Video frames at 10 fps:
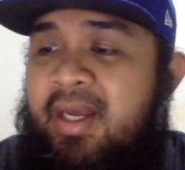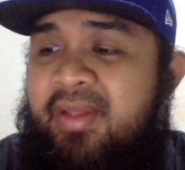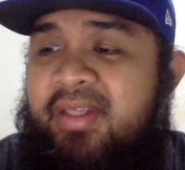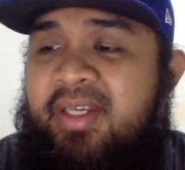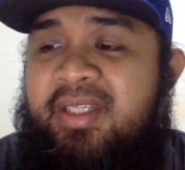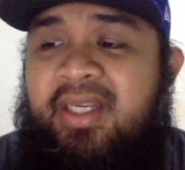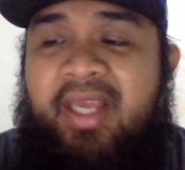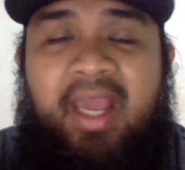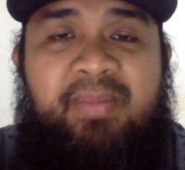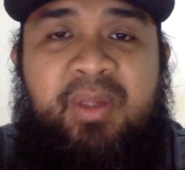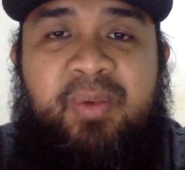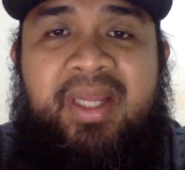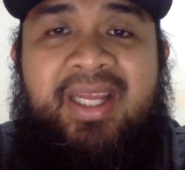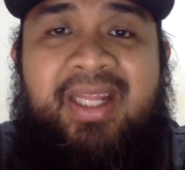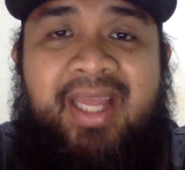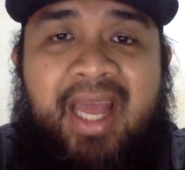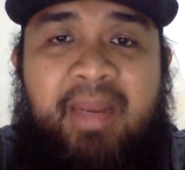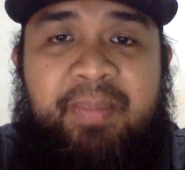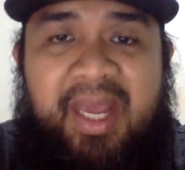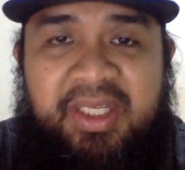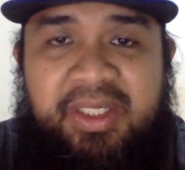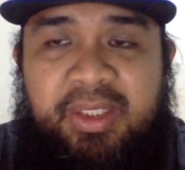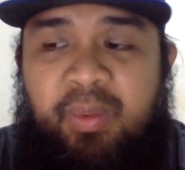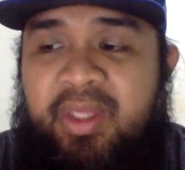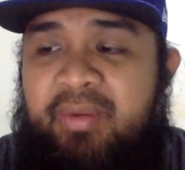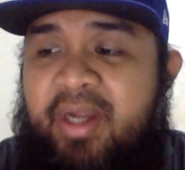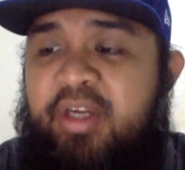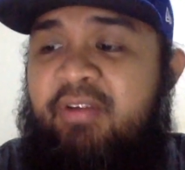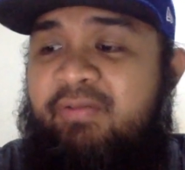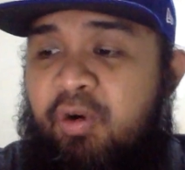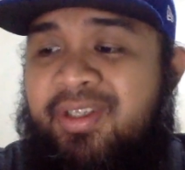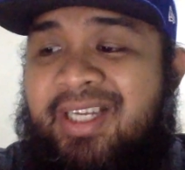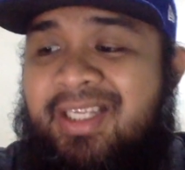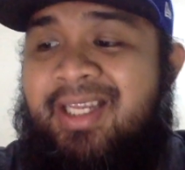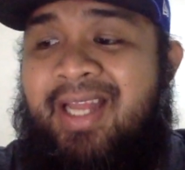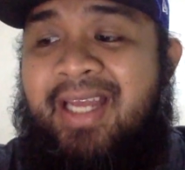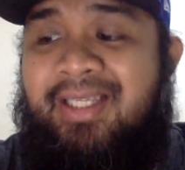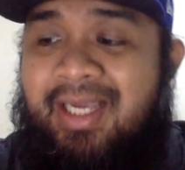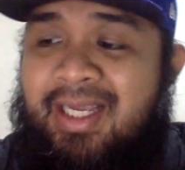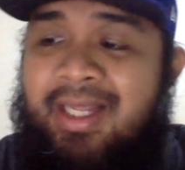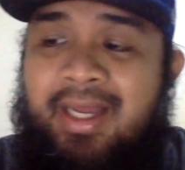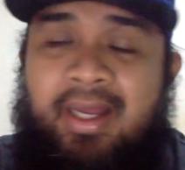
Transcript: This is the game between Indiana Pacers with a record of 14-19